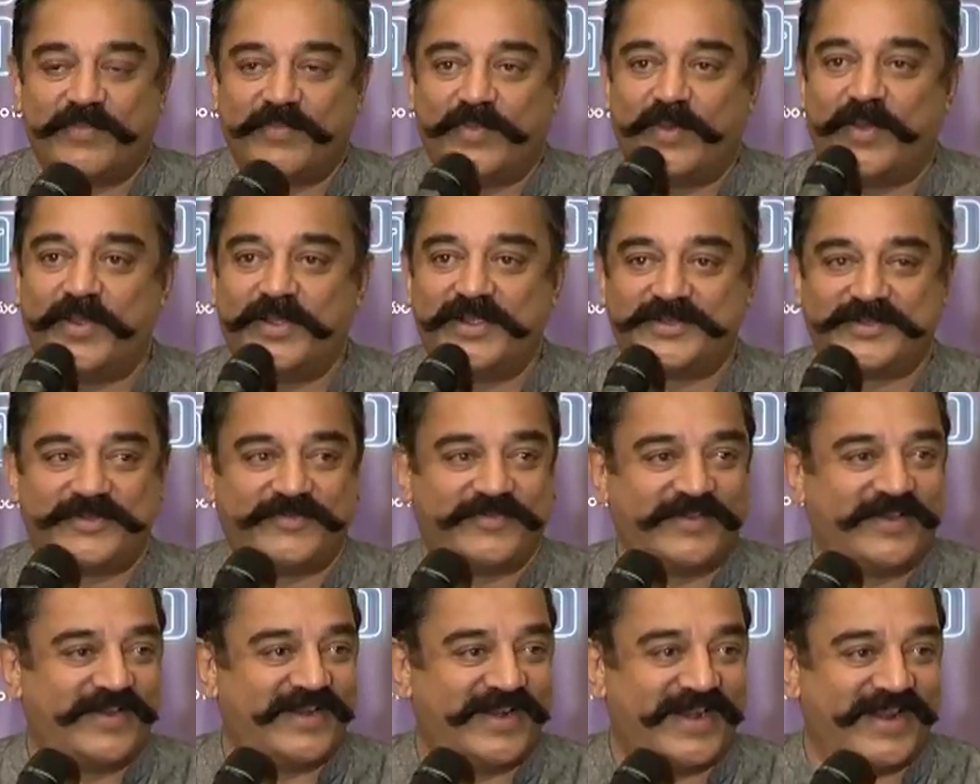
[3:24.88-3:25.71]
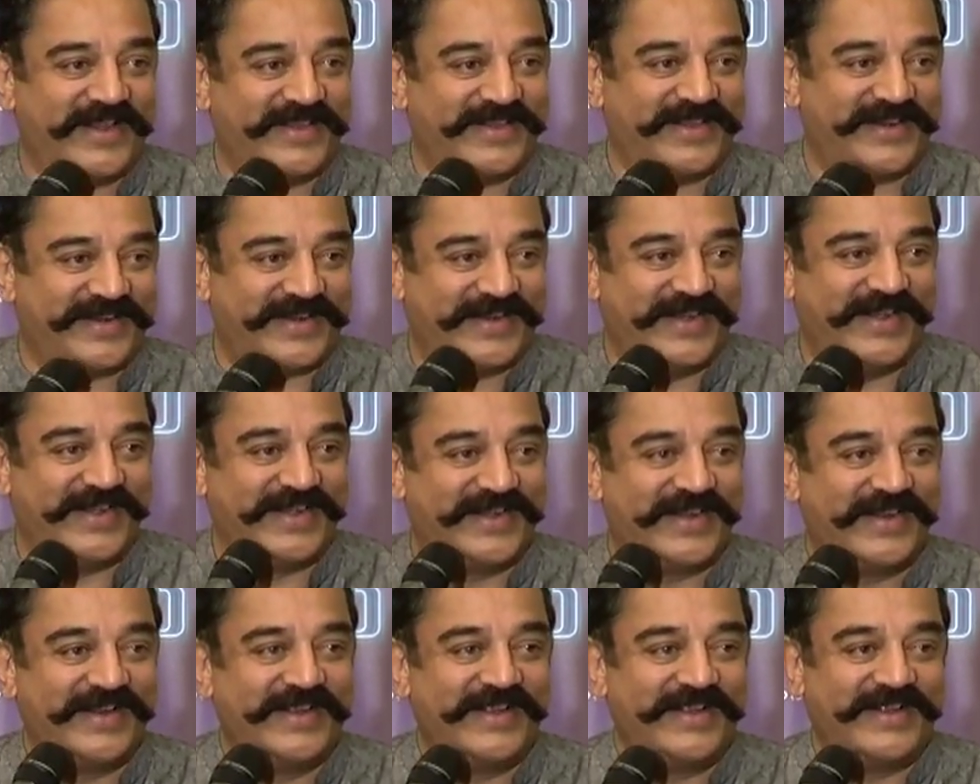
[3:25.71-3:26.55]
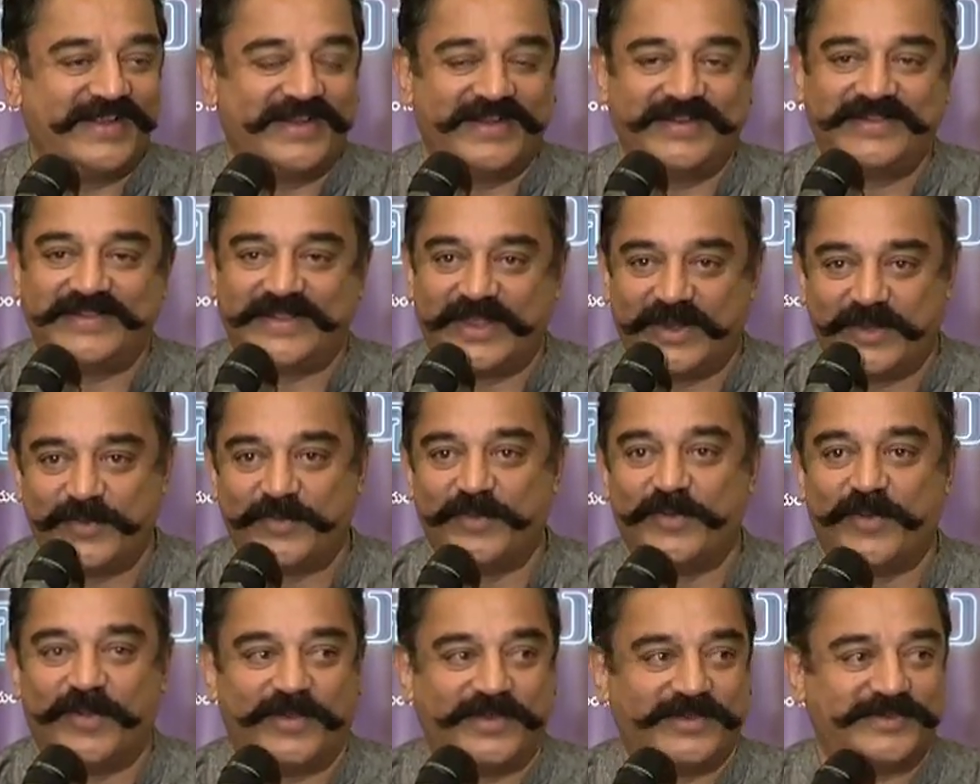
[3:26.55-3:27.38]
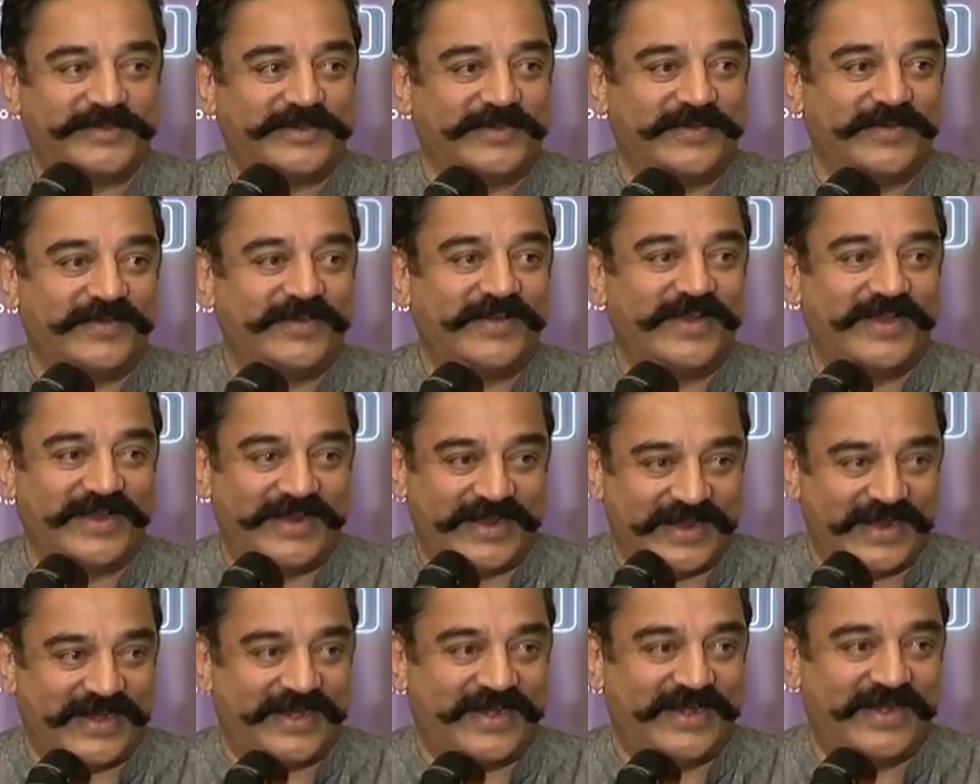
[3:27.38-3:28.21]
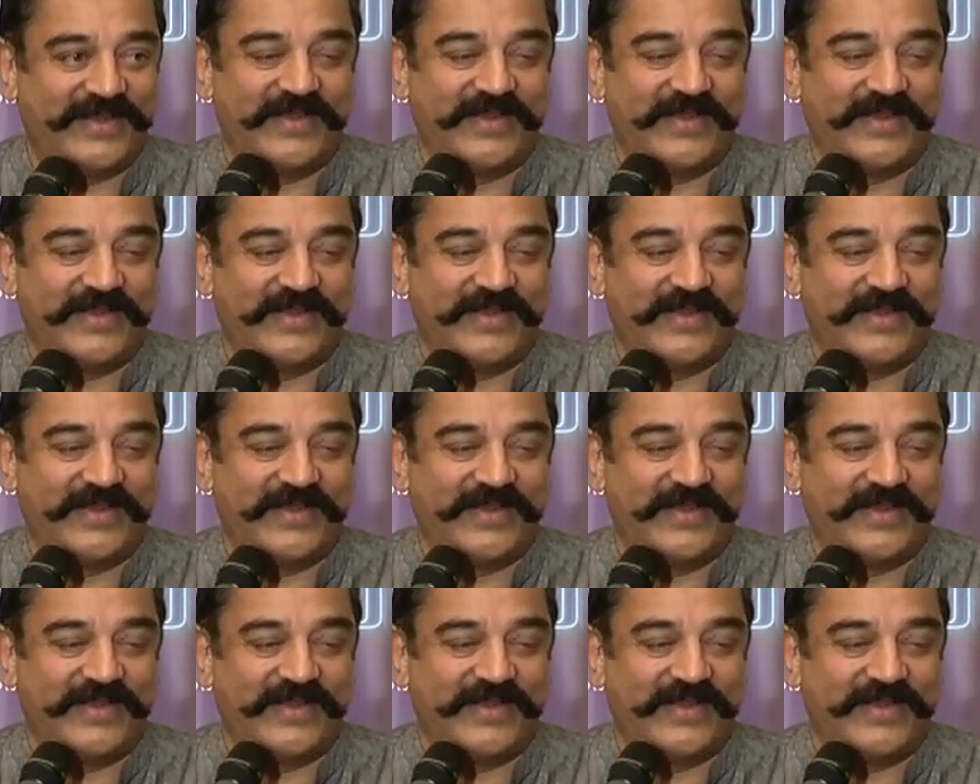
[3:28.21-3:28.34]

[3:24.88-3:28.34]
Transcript: poised for another hit in Telugu also again.